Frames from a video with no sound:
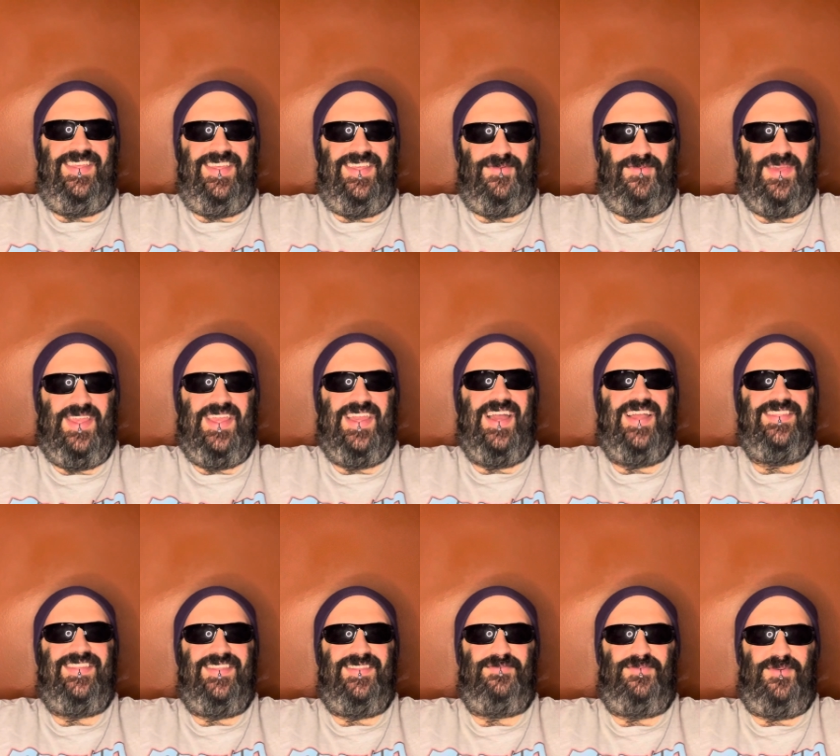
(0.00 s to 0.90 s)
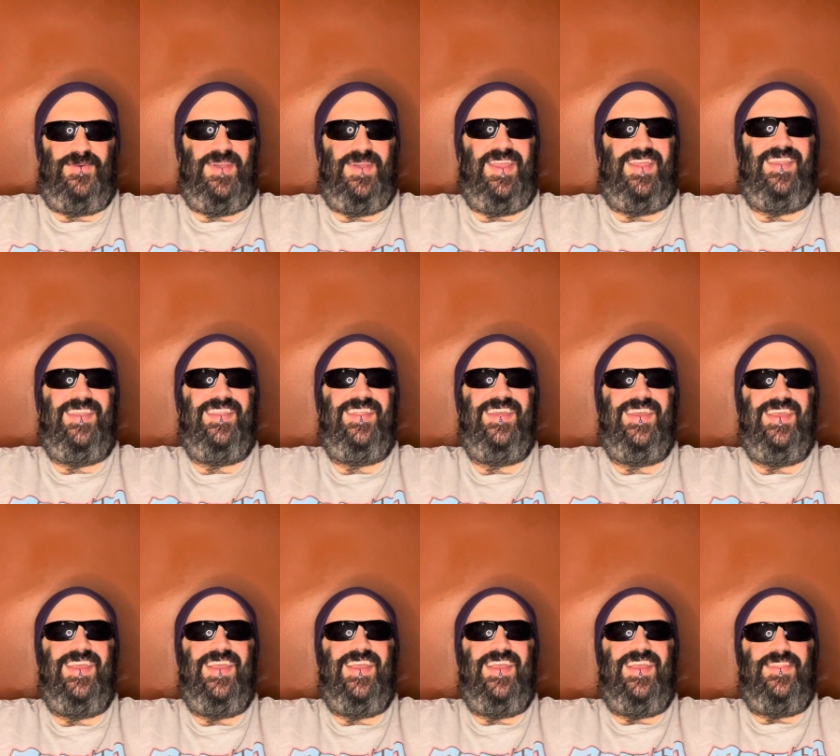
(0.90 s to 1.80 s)
we got to the point,
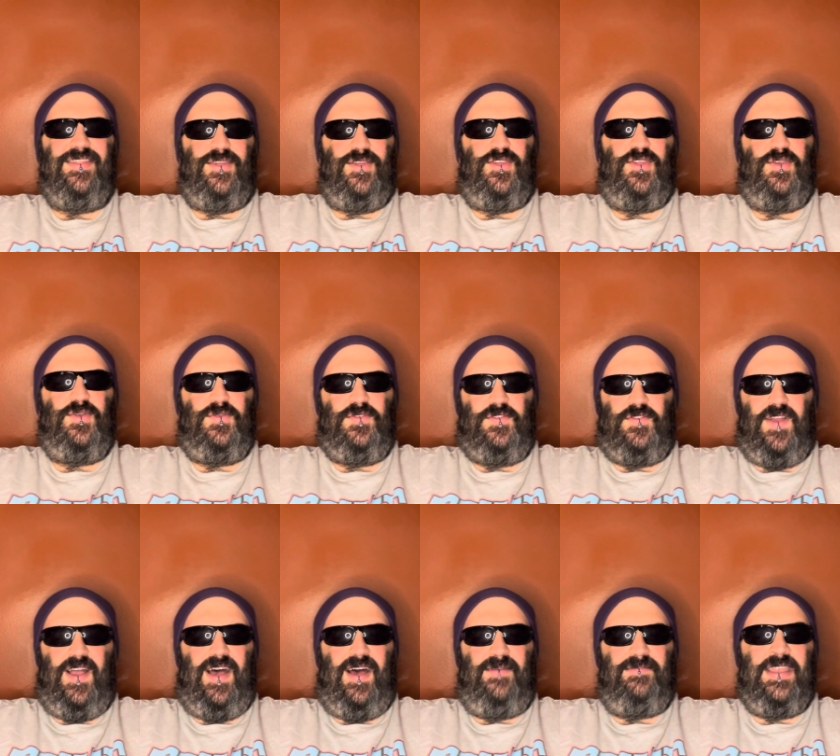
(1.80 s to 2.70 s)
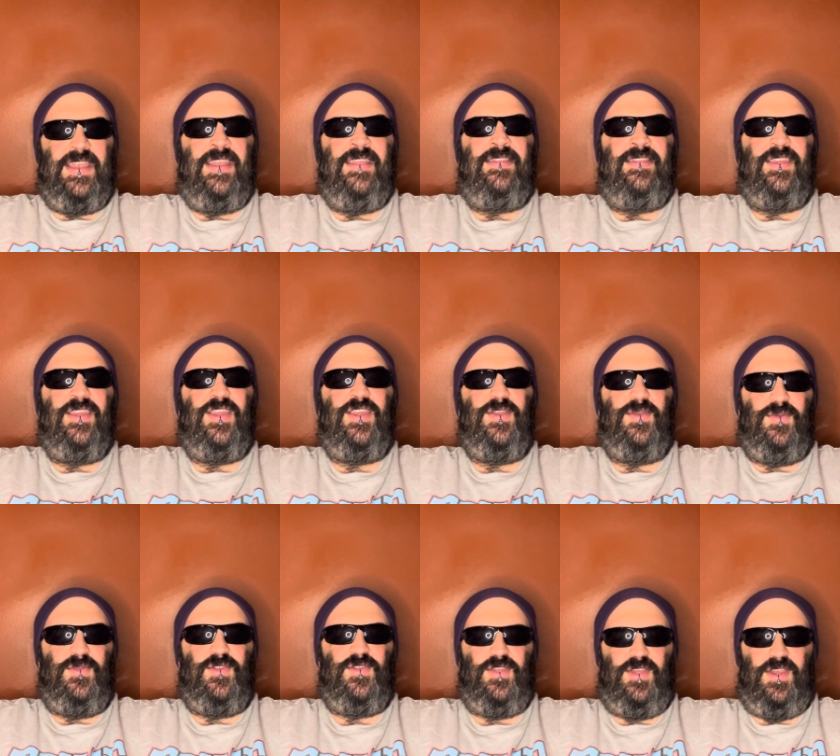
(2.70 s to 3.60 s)
the shoe dropped, and it's a
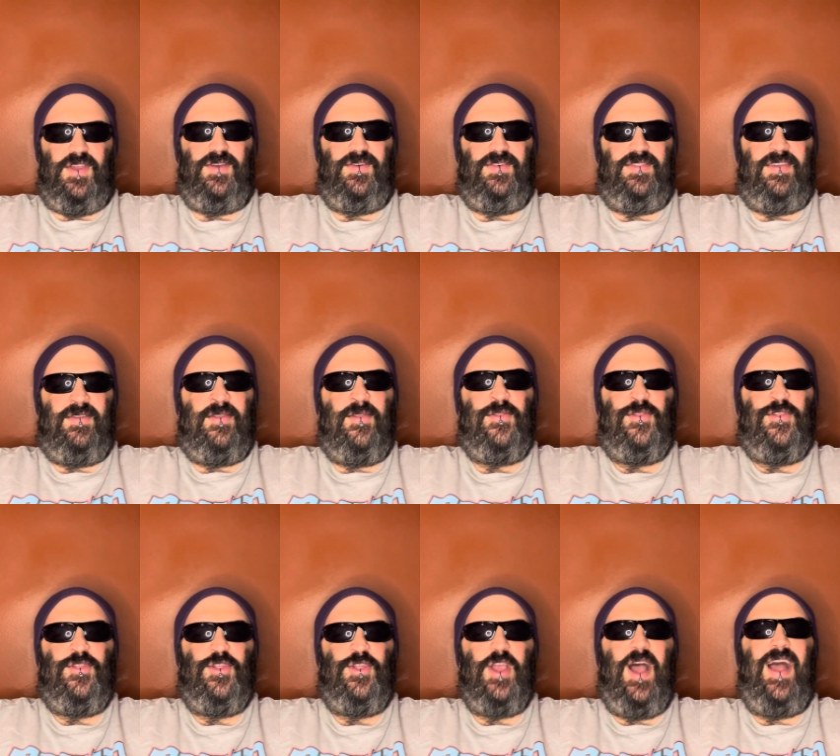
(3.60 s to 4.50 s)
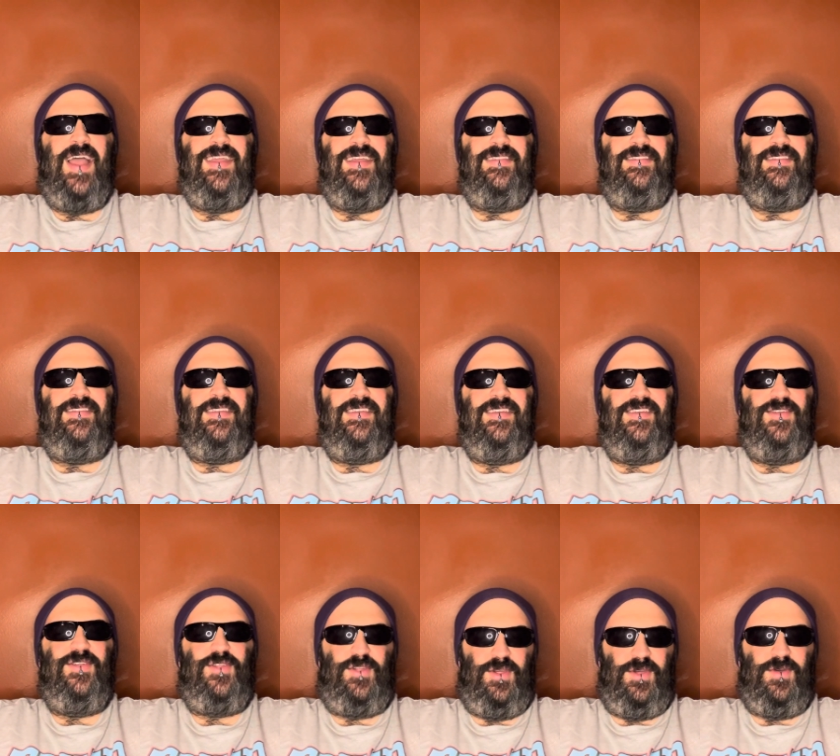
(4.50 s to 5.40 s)
huge shoe. There's a giant
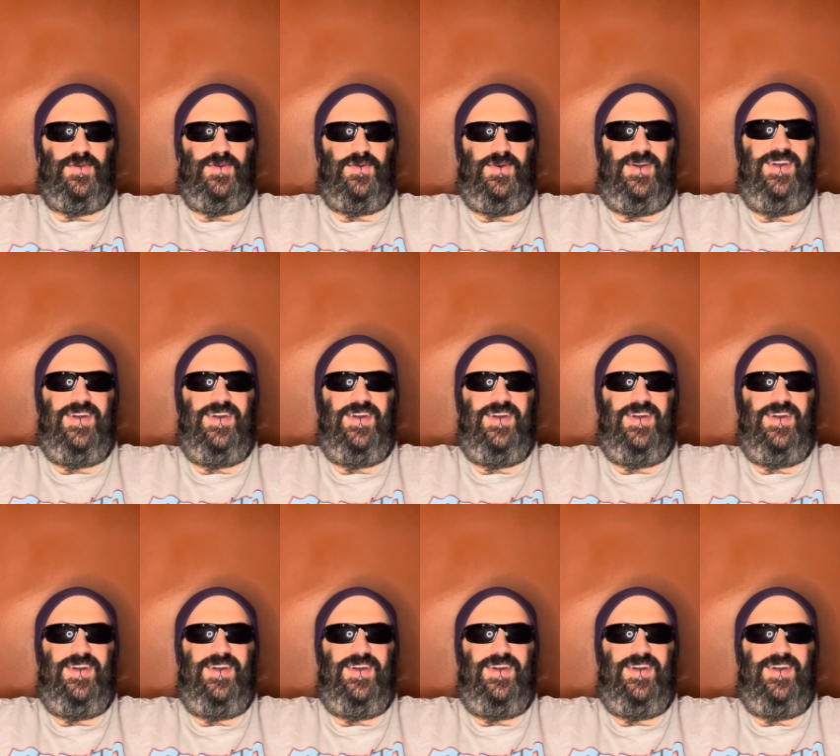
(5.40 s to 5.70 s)
shoe